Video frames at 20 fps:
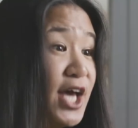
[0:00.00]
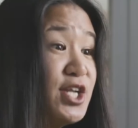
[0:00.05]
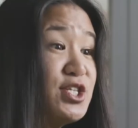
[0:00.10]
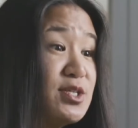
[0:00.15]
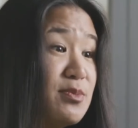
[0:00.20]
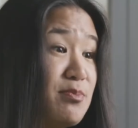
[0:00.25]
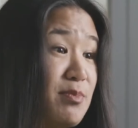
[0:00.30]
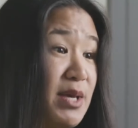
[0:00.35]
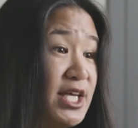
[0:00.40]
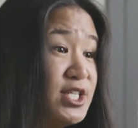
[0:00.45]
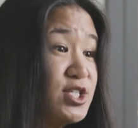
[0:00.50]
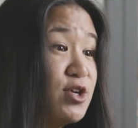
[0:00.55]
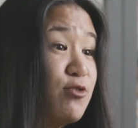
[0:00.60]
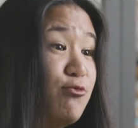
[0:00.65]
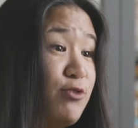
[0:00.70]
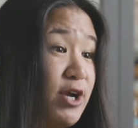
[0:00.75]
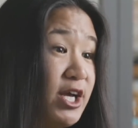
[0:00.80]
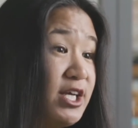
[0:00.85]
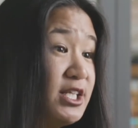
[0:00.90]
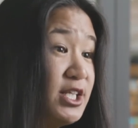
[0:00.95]
and to meet
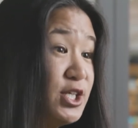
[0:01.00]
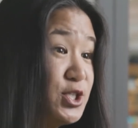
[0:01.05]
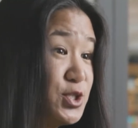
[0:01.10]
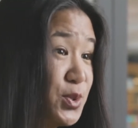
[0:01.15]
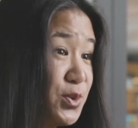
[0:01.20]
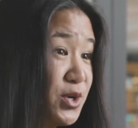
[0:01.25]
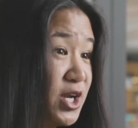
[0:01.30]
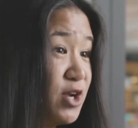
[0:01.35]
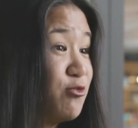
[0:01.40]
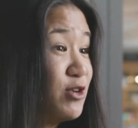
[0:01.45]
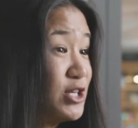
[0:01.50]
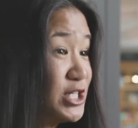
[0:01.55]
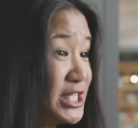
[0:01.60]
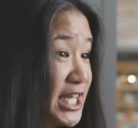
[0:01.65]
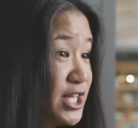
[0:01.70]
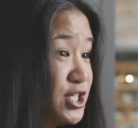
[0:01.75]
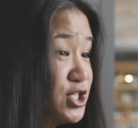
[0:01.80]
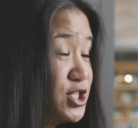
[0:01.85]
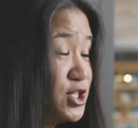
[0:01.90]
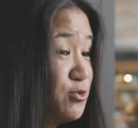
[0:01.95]
regulatory
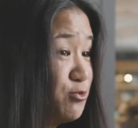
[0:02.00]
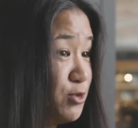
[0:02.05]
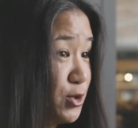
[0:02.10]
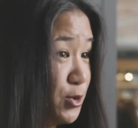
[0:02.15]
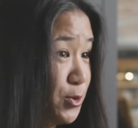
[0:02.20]
retention